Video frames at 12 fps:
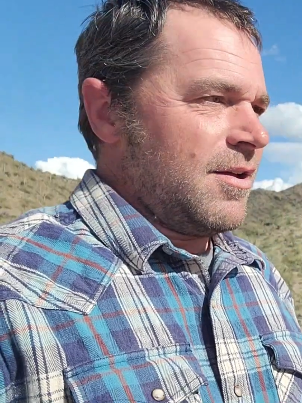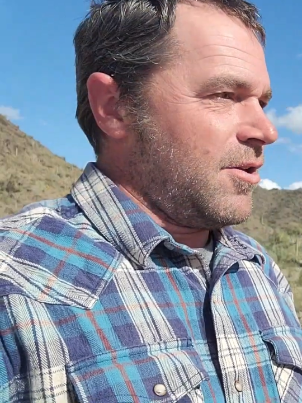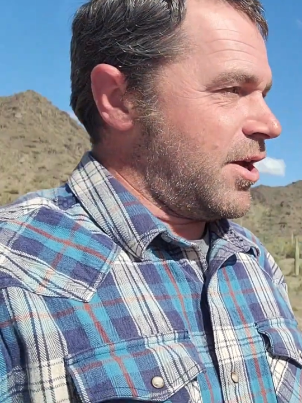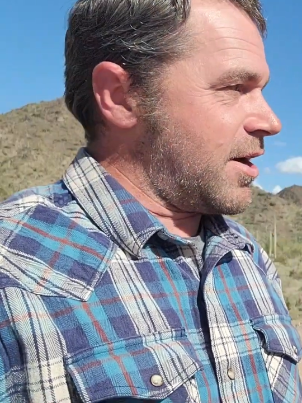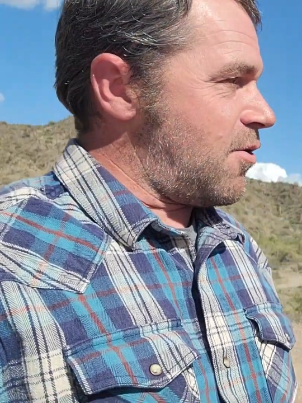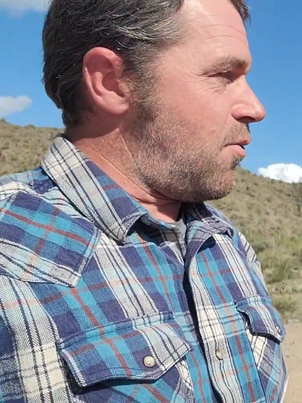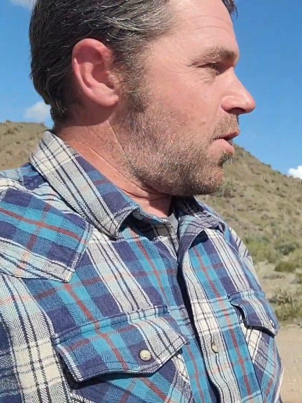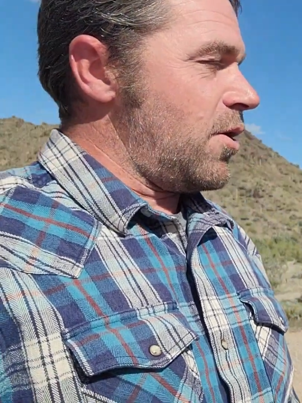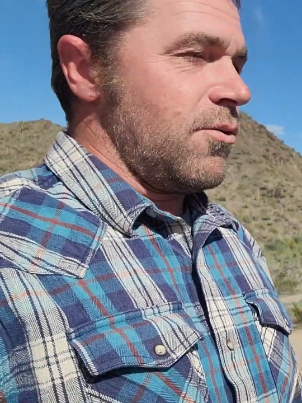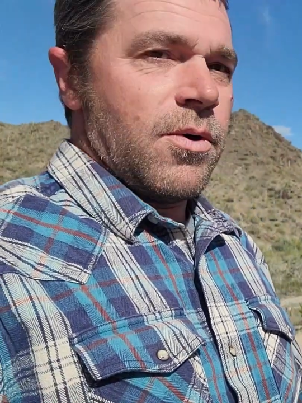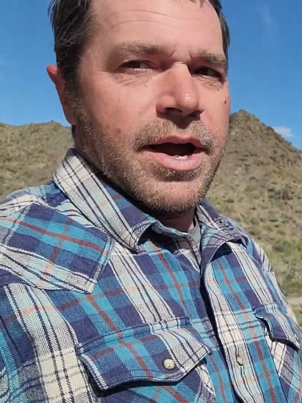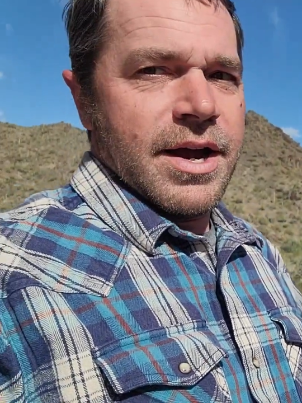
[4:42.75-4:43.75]
like a
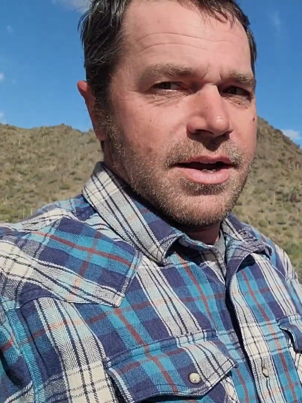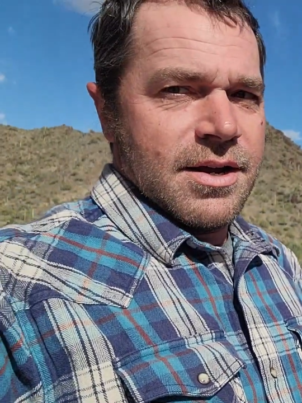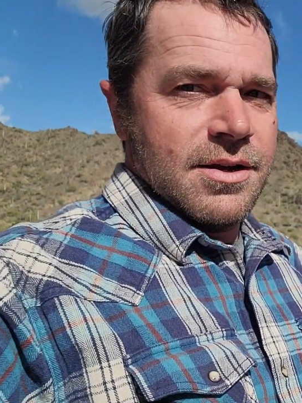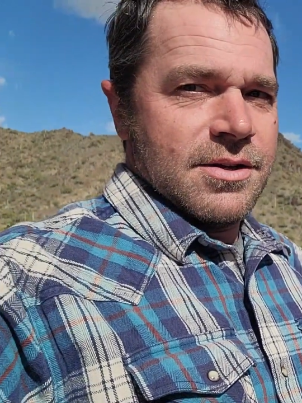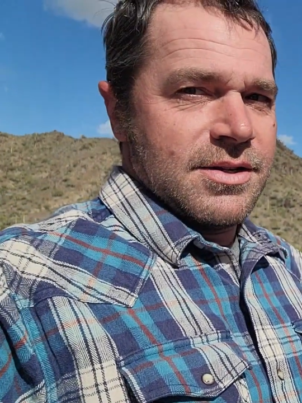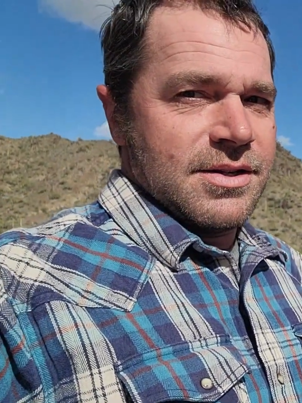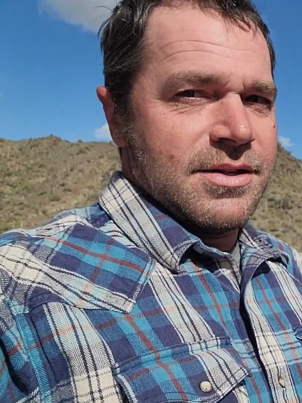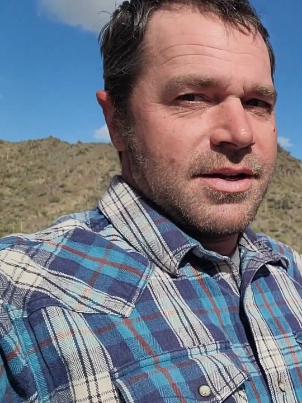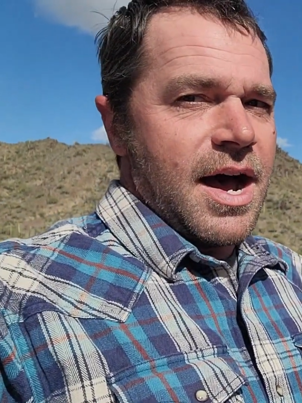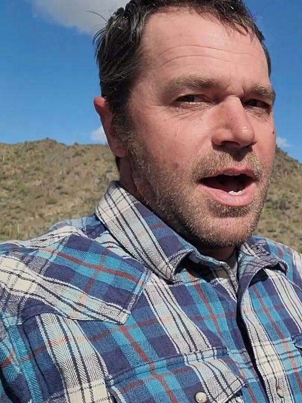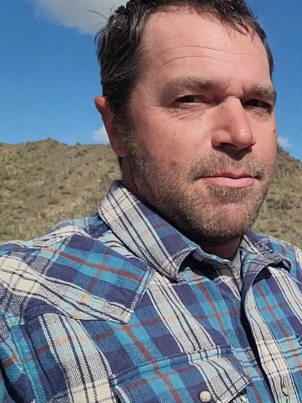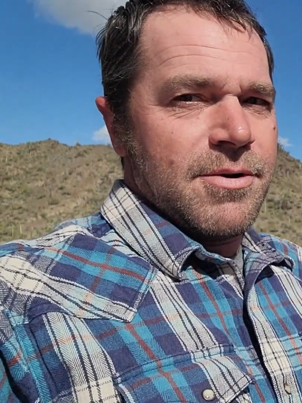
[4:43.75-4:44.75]
one-way
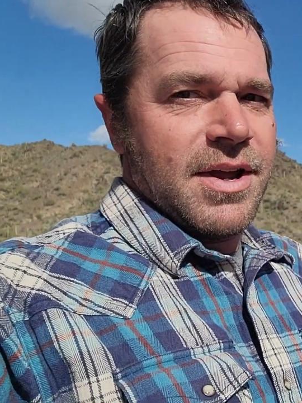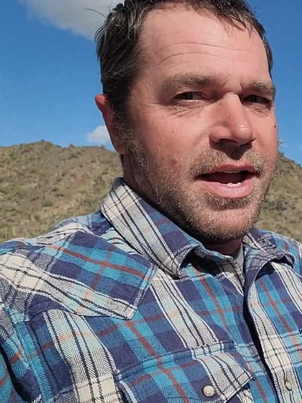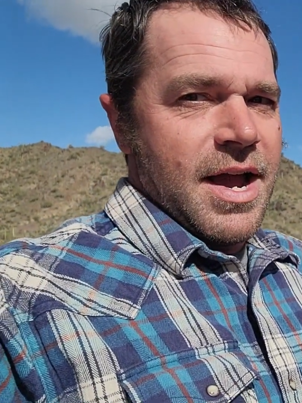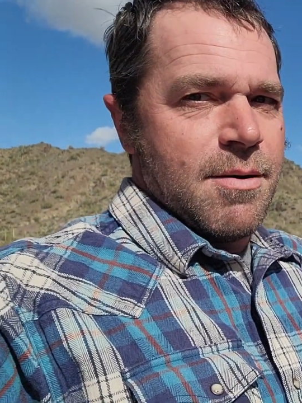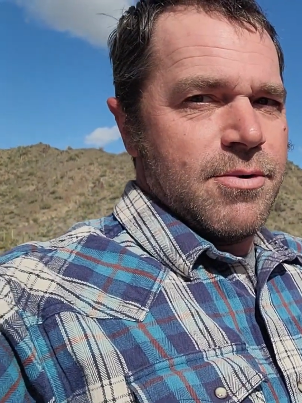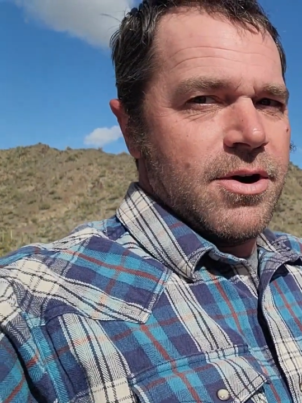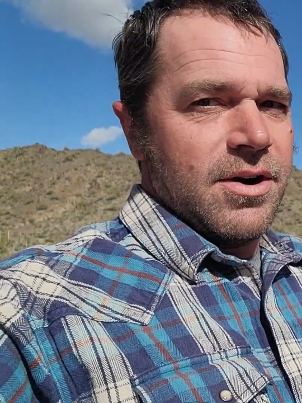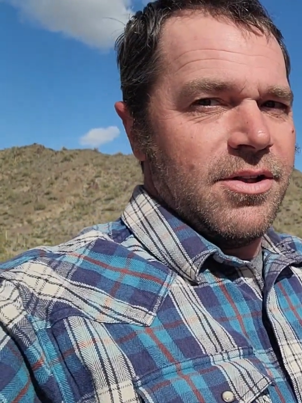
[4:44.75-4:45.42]
stop camper.